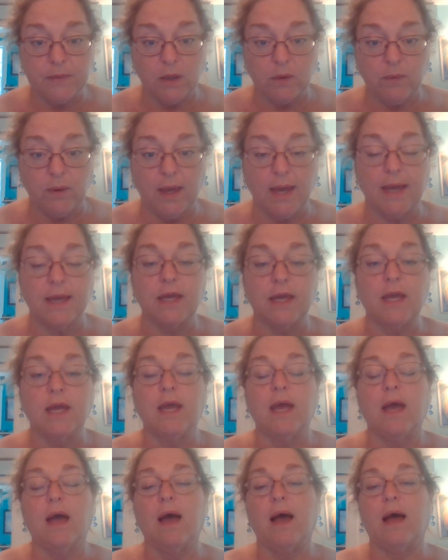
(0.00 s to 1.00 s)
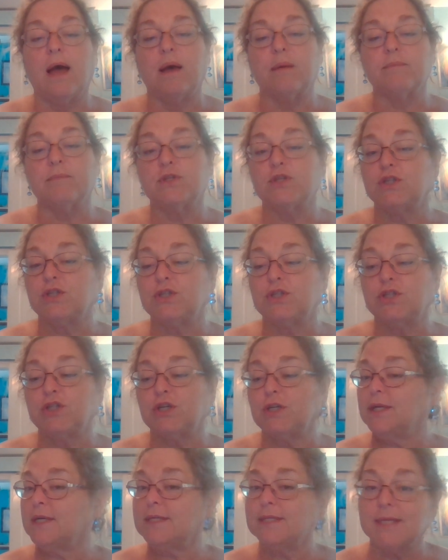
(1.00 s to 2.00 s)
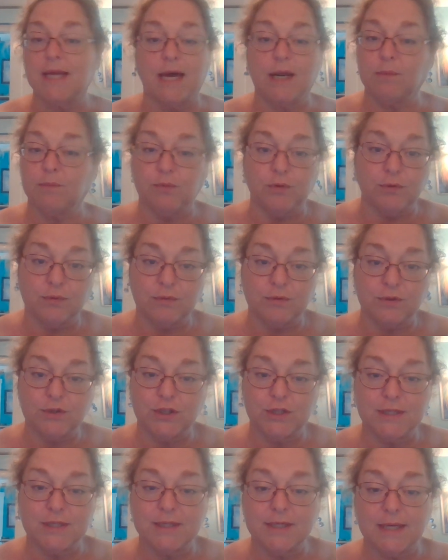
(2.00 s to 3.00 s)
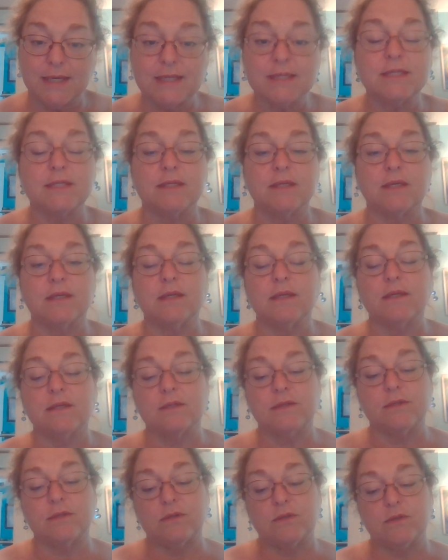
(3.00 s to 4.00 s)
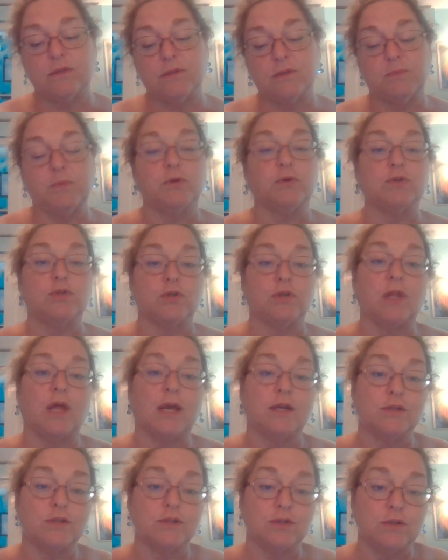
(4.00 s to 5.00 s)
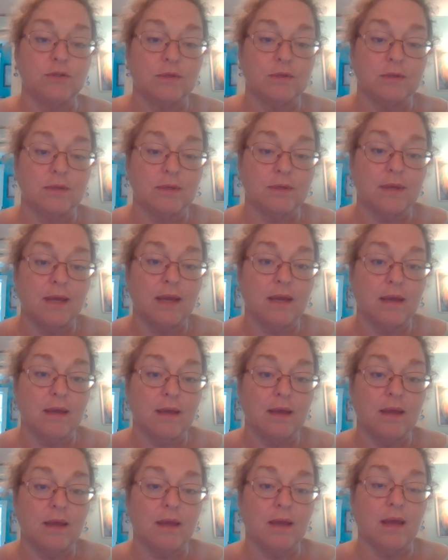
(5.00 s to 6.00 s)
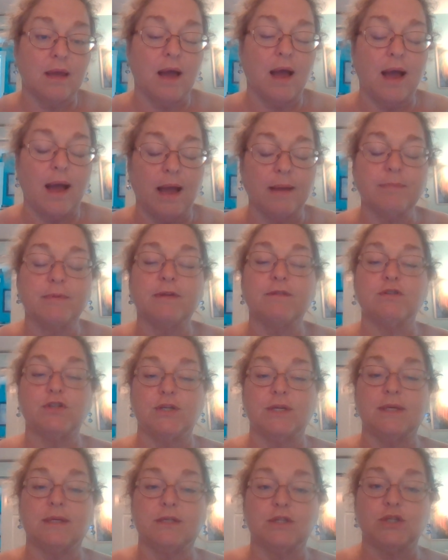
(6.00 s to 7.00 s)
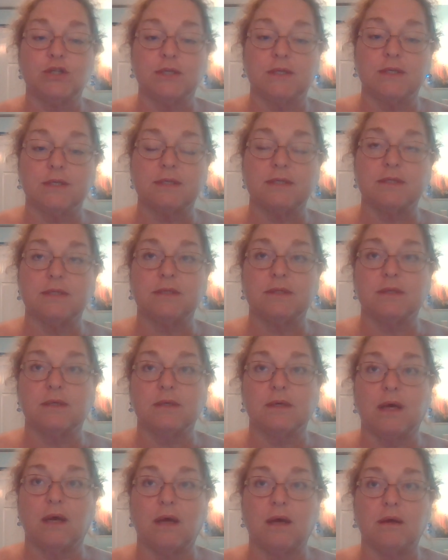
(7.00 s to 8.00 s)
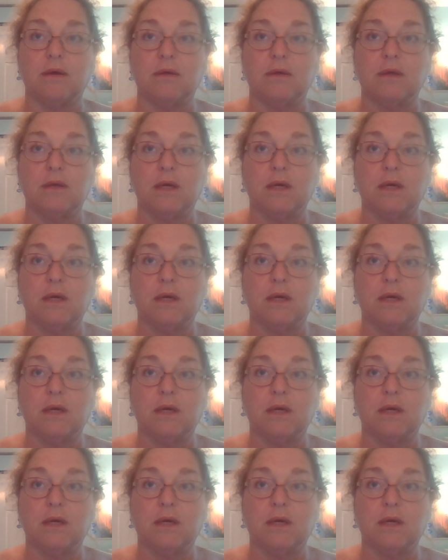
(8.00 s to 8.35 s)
Okay. Um, she is not a brute. She is spiritualized. I believe she she is. Uh,